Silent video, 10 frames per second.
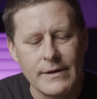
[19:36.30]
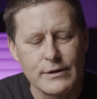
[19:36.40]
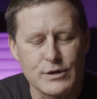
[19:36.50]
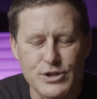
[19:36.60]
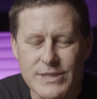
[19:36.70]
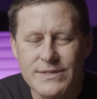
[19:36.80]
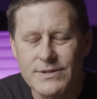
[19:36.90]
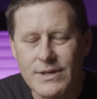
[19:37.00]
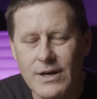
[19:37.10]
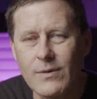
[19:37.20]

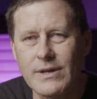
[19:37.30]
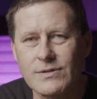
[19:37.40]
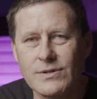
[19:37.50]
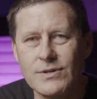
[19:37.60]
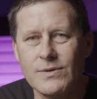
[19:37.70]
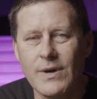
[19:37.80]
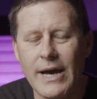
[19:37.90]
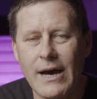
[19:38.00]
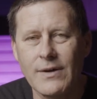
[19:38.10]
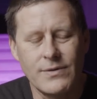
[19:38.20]
Jesus always knew
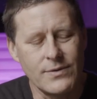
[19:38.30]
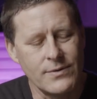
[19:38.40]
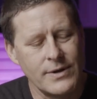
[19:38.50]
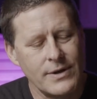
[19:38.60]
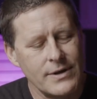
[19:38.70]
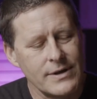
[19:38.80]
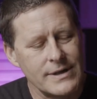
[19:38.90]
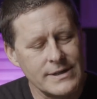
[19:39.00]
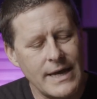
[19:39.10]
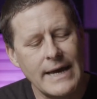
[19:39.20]
how to
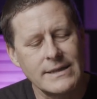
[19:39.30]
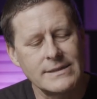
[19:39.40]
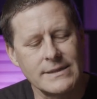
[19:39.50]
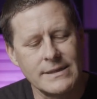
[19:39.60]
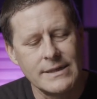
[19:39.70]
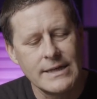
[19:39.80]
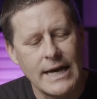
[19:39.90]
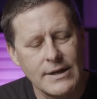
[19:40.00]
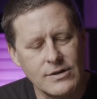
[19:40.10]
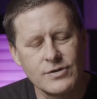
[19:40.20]
connect and
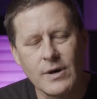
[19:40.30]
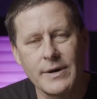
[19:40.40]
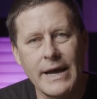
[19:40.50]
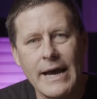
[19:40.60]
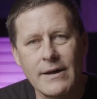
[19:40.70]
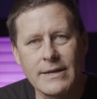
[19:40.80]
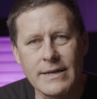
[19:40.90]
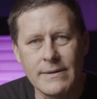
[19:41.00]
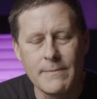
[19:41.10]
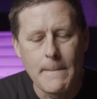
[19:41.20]
how to draw it out.
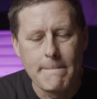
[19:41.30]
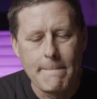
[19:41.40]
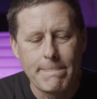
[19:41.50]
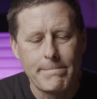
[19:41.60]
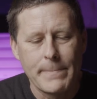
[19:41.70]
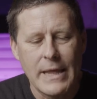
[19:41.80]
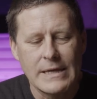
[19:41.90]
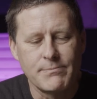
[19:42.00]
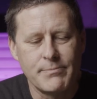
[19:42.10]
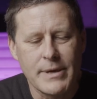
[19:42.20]
And
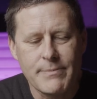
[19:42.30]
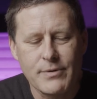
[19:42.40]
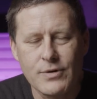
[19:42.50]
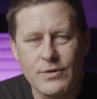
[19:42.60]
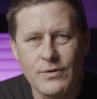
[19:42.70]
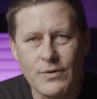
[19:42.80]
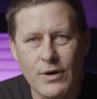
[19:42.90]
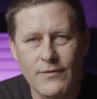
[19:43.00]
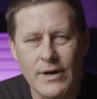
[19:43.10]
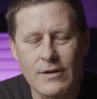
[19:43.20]
as people who
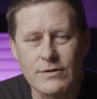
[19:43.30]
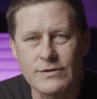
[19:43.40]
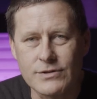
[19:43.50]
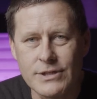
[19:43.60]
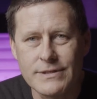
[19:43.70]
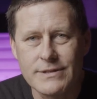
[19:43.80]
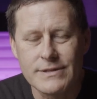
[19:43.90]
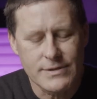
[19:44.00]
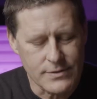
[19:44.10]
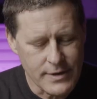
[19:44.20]
are followers of
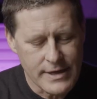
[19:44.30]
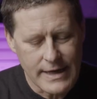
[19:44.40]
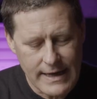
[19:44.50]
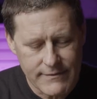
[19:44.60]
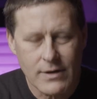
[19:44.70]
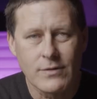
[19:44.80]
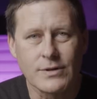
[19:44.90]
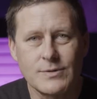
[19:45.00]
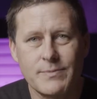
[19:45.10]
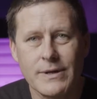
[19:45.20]
Jesus, who have the
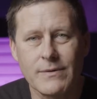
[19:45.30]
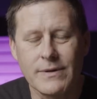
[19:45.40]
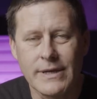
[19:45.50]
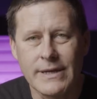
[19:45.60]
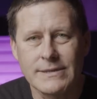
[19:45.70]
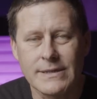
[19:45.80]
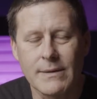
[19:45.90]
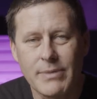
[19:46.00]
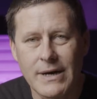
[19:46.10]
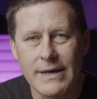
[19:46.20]
Holy Spirit within us and
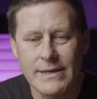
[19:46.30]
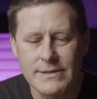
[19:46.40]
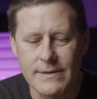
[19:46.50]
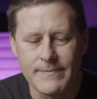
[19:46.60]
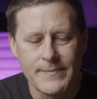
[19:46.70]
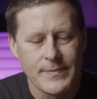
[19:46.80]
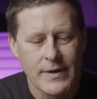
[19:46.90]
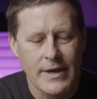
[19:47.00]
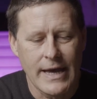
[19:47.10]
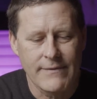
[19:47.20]
upon us and
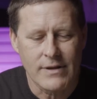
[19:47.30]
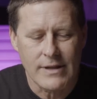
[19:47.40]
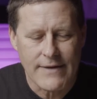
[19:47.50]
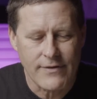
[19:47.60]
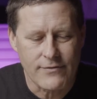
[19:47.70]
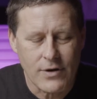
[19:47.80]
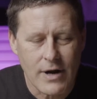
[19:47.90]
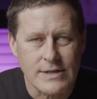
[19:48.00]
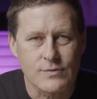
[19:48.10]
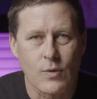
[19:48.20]
have the life of
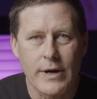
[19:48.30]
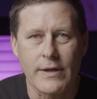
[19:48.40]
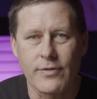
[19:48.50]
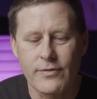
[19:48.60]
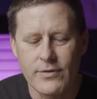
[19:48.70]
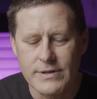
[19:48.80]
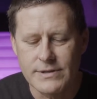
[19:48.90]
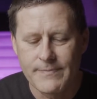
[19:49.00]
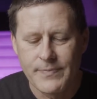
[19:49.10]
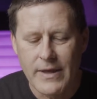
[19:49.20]
Christ working through
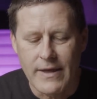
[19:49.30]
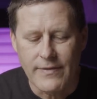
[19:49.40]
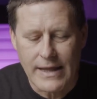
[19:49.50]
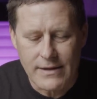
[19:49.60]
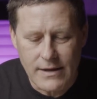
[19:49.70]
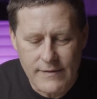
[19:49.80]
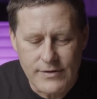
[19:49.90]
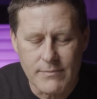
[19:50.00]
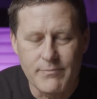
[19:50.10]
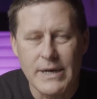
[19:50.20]
us, that love
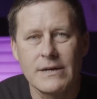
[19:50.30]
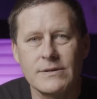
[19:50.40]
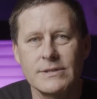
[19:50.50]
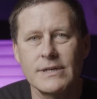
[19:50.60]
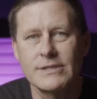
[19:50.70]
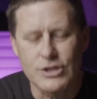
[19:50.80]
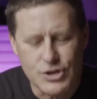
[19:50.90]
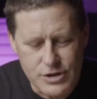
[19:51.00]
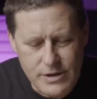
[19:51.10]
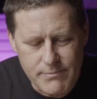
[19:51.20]
compels us. It
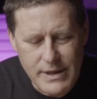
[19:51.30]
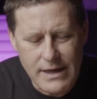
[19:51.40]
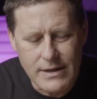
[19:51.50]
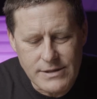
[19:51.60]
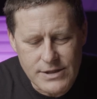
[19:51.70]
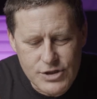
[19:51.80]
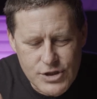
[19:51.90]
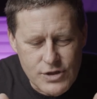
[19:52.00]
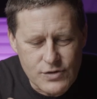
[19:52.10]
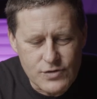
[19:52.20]
should compel us. It
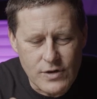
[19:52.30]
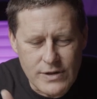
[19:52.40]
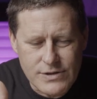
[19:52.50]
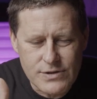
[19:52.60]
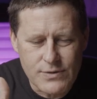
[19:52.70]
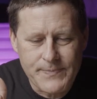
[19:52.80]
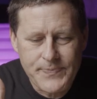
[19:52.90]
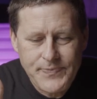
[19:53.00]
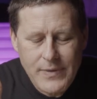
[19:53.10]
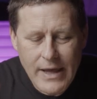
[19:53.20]
should control us to
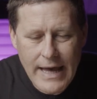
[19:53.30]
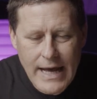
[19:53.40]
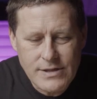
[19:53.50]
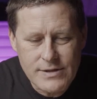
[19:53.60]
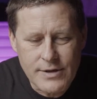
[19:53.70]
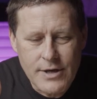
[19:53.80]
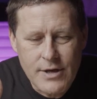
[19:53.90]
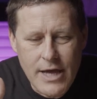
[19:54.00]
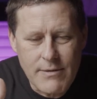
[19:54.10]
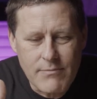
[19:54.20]
actually
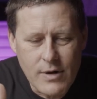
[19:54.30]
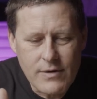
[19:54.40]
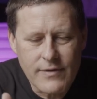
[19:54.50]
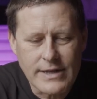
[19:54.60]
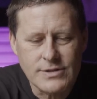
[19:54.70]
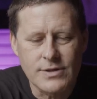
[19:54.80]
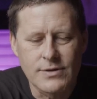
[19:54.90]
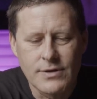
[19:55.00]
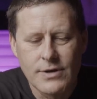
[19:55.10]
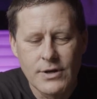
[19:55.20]
and motivate us
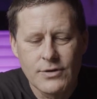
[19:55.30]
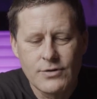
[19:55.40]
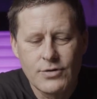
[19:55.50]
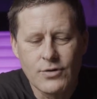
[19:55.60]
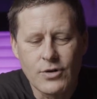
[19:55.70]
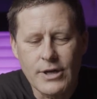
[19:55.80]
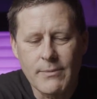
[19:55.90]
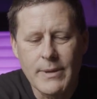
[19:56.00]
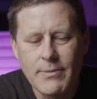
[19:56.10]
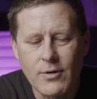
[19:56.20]
to look
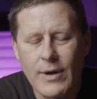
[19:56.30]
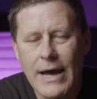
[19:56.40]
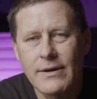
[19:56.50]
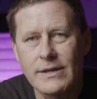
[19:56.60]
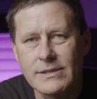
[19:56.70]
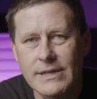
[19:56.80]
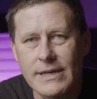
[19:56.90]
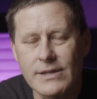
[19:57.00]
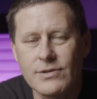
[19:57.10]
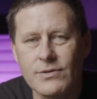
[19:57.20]
at people around us
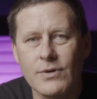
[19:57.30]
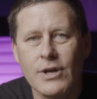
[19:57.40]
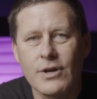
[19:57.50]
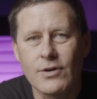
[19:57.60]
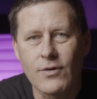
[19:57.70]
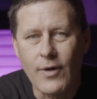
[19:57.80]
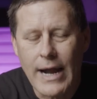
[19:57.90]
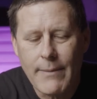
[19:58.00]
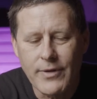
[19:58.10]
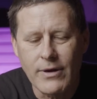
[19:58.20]
and to
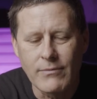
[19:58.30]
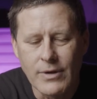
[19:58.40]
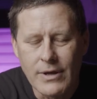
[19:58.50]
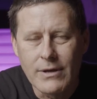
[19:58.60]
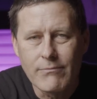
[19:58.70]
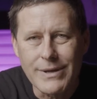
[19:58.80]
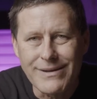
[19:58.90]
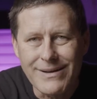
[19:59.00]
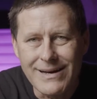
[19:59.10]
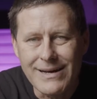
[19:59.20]
grab them
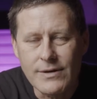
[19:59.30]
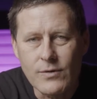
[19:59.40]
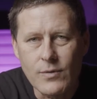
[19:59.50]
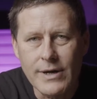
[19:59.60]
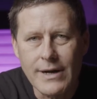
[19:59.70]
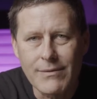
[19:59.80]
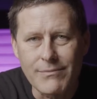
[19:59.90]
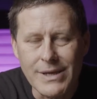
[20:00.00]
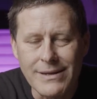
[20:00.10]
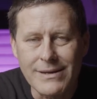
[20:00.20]
beyond what our
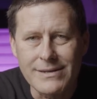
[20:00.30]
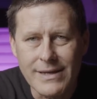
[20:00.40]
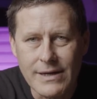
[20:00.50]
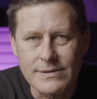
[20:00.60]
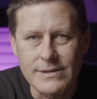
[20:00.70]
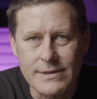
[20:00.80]
media tells